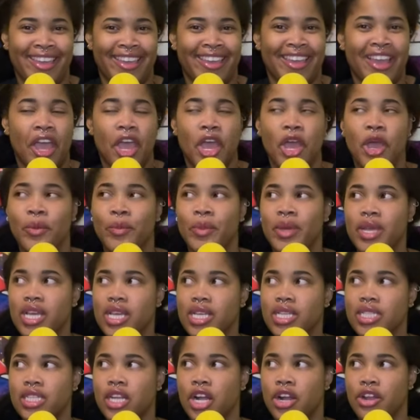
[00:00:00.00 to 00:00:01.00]
me
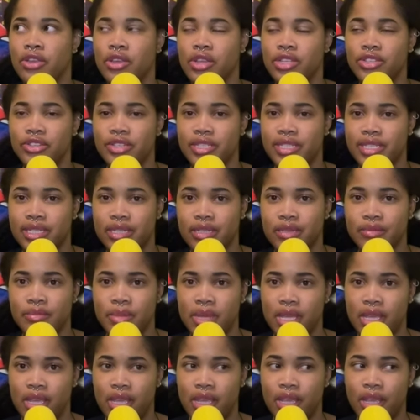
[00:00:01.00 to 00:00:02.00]
because are you interested in
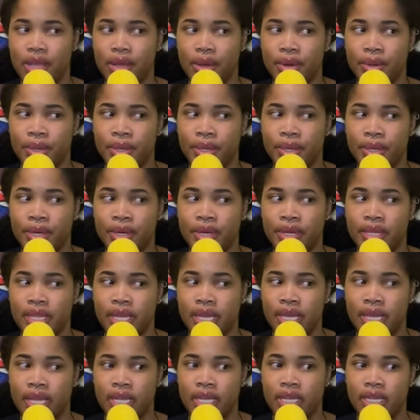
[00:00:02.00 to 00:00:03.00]
me or
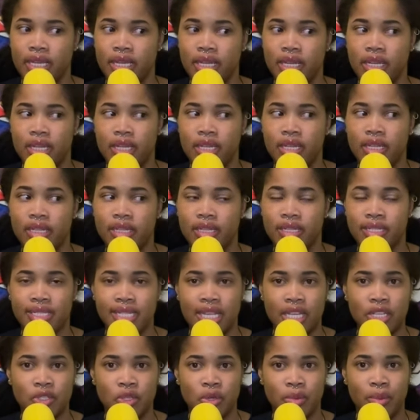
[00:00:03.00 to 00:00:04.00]
like
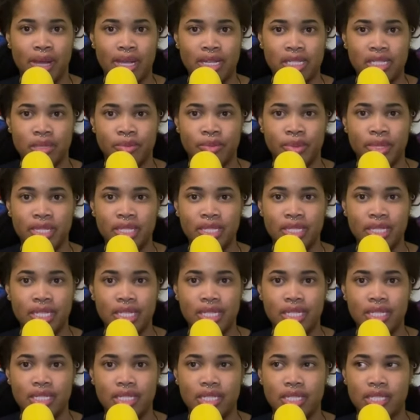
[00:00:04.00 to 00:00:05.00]
sexual
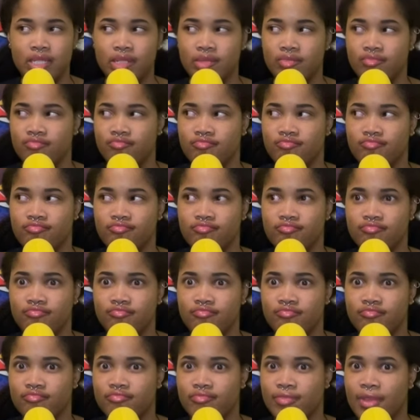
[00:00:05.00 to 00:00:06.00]
possibilities?
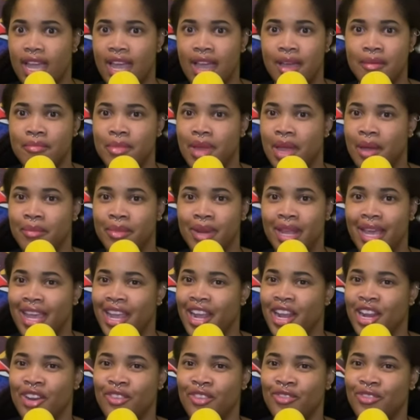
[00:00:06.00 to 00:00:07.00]
I'm I'm not
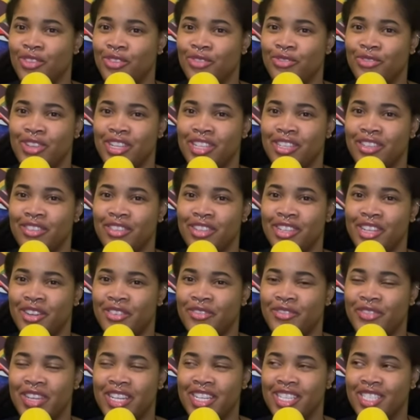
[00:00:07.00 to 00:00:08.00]
here to fulfill your
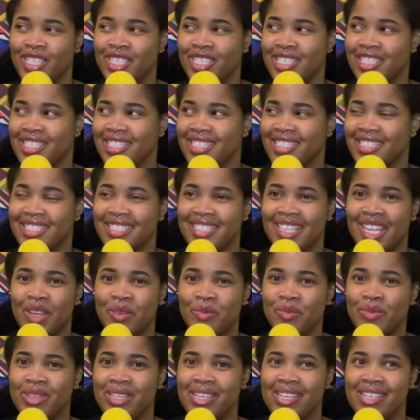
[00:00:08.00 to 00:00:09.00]
fetishes. Like
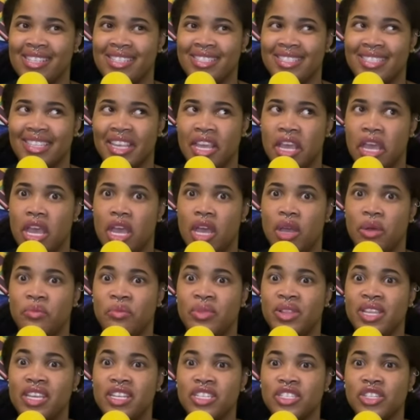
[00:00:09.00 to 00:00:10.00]
please
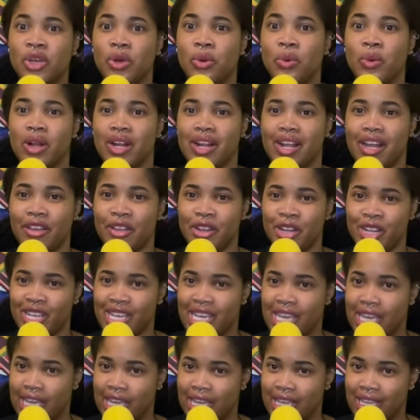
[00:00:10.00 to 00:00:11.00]
please go work out your
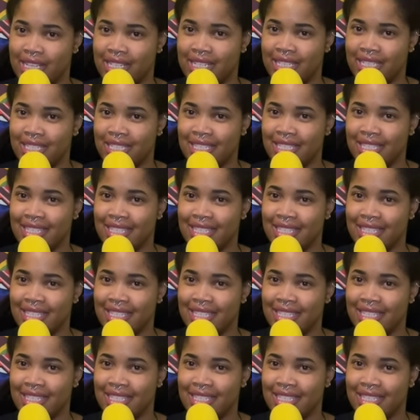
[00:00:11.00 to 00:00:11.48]
kinks